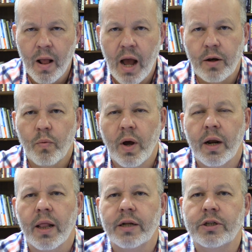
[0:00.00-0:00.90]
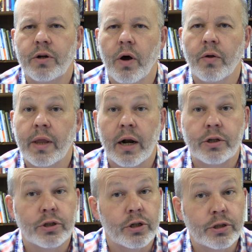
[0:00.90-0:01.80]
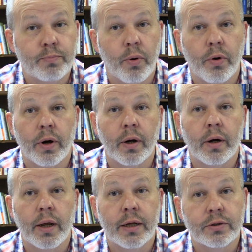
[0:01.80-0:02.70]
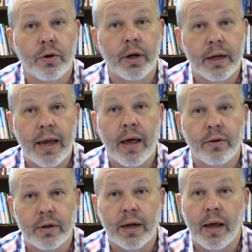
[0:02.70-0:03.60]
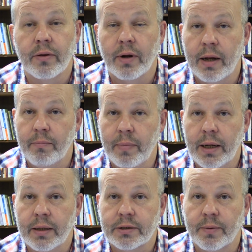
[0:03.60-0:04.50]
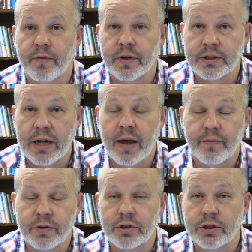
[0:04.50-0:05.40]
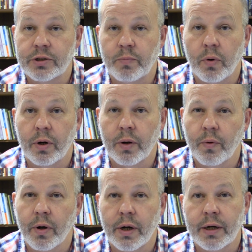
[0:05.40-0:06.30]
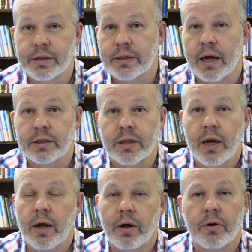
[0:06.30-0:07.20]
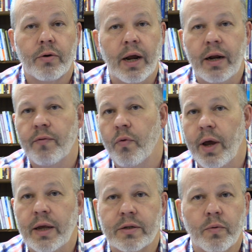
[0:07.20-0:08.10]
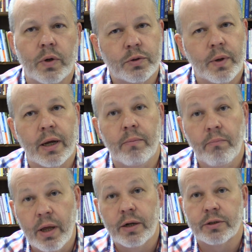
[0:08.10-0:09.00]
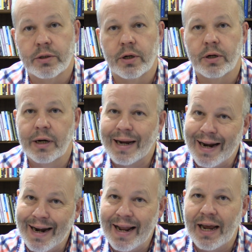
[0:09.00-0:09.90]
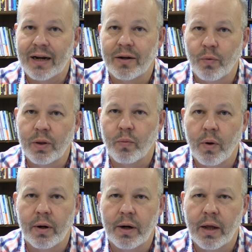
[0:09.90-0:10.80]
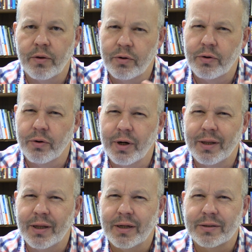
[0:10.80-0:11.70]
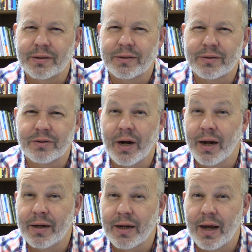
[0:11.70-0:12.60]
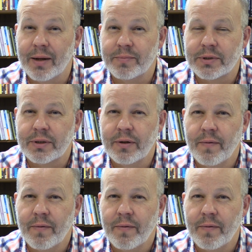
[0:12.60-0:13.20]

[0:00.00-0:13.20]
I do want to let you know that our church board is going to gather together and meet, some of our staff and church board, and we're going to discuss creative ways in which we can minister and connect with one another during these trying times.